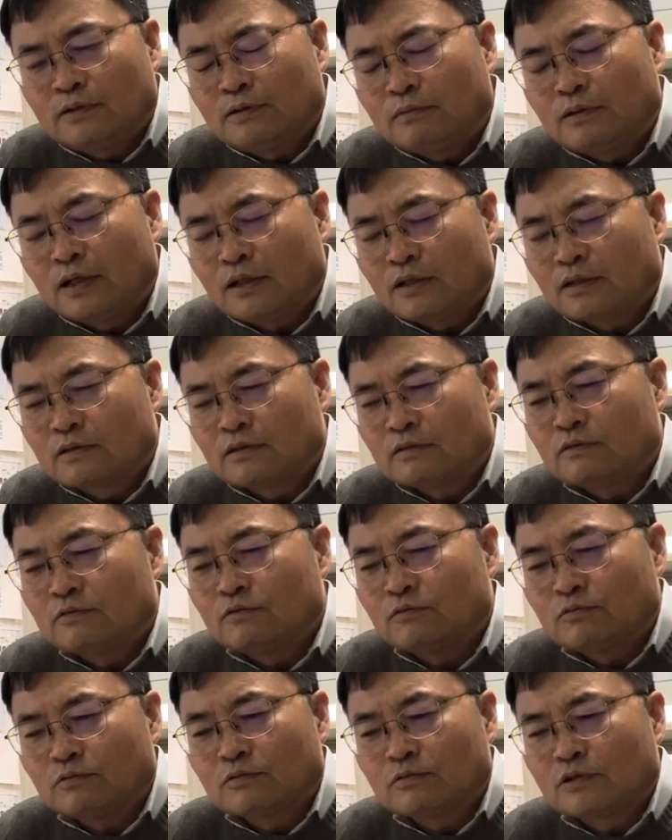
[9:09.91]
like
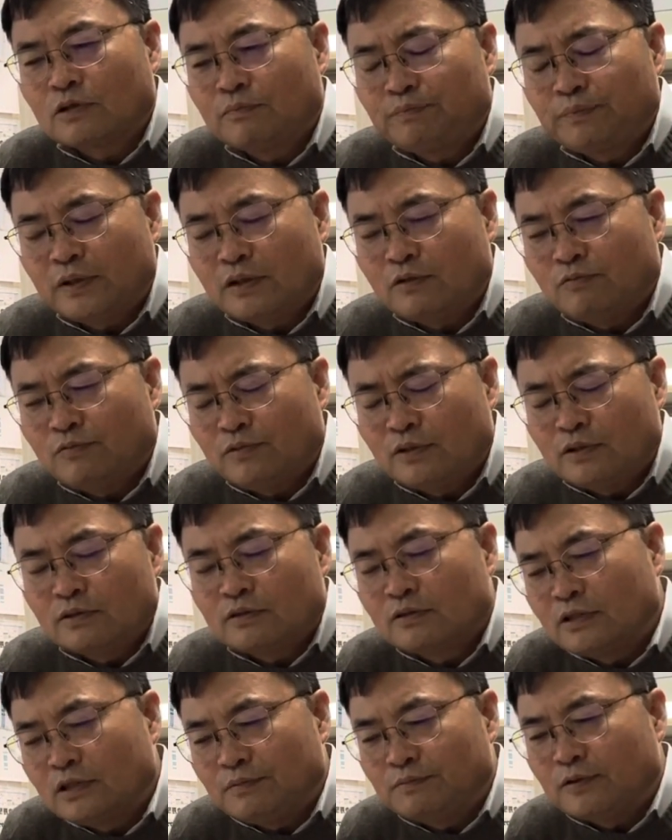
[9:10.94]
uh, company will
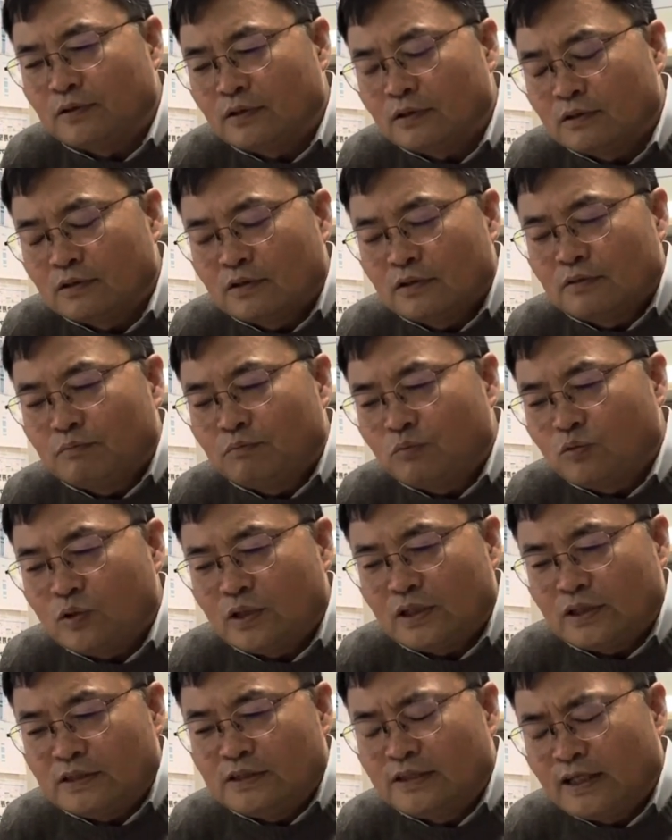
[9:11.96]
give uh,
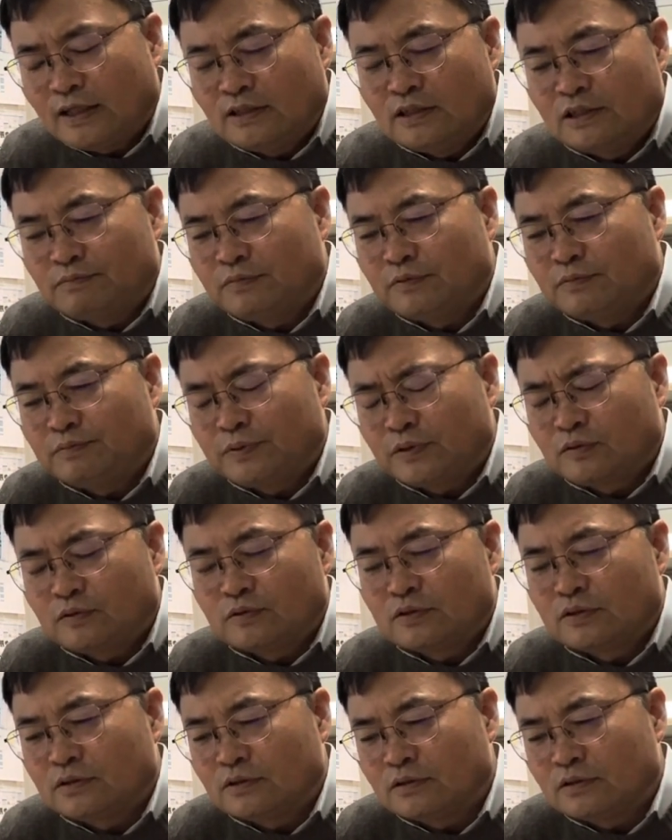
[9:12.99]
more incentive
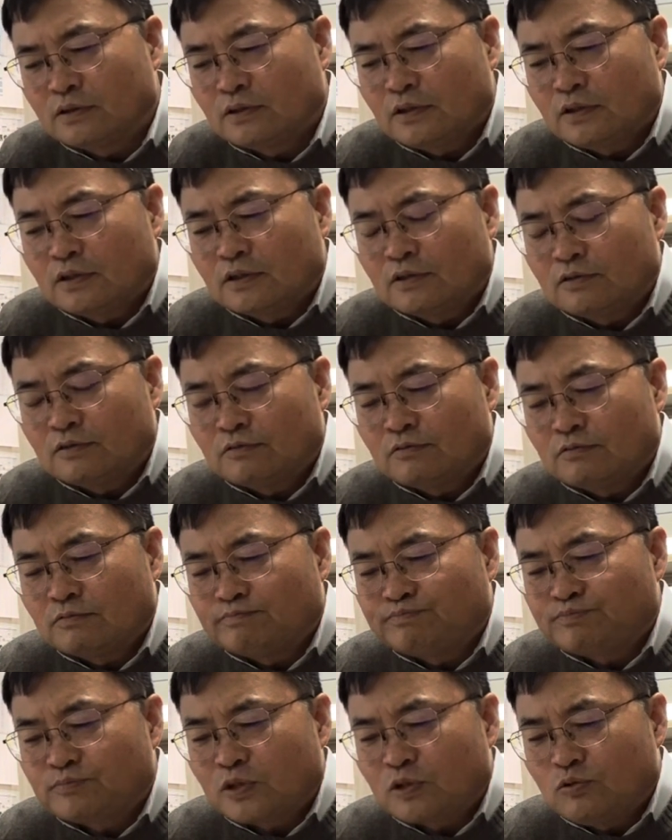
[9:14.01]
because uh,
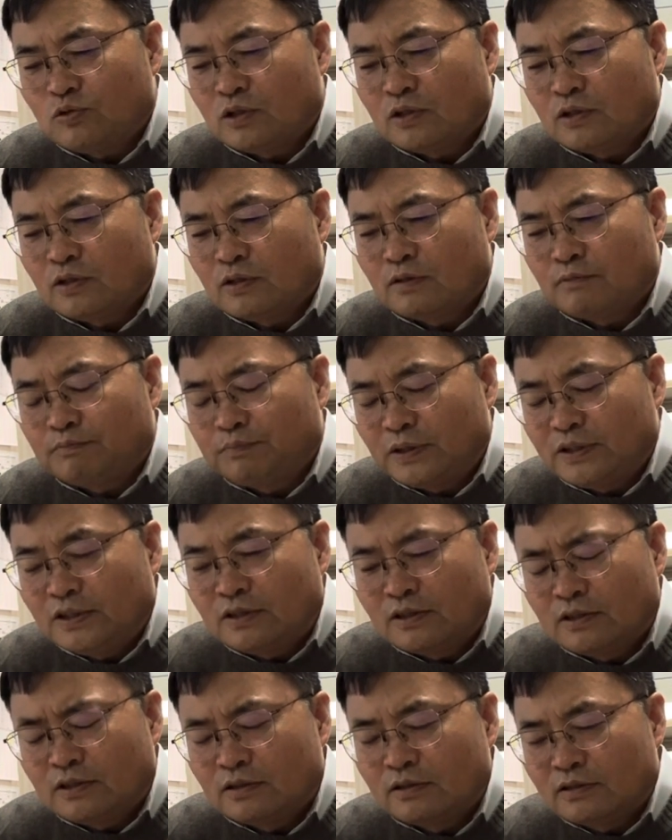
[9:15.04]
um, your
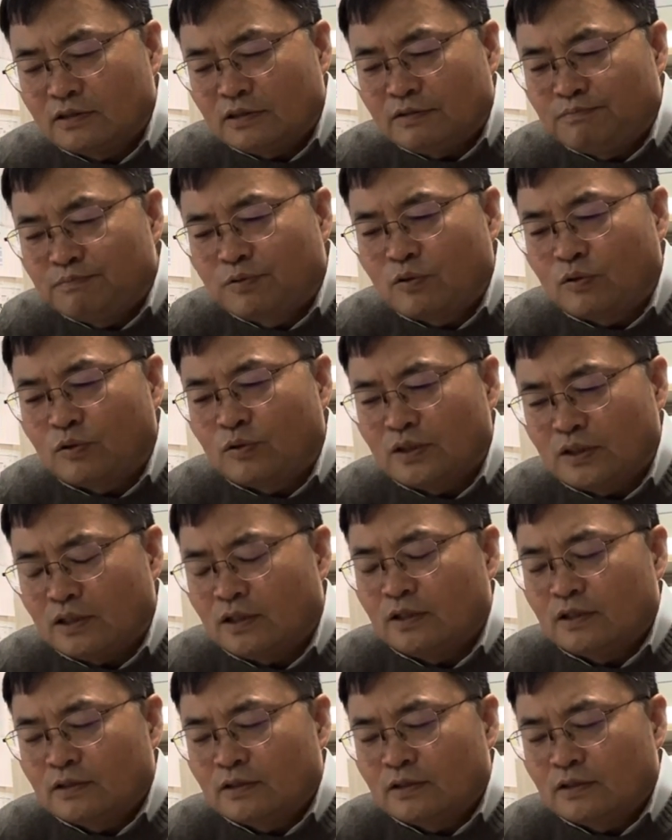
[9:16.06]
particular employee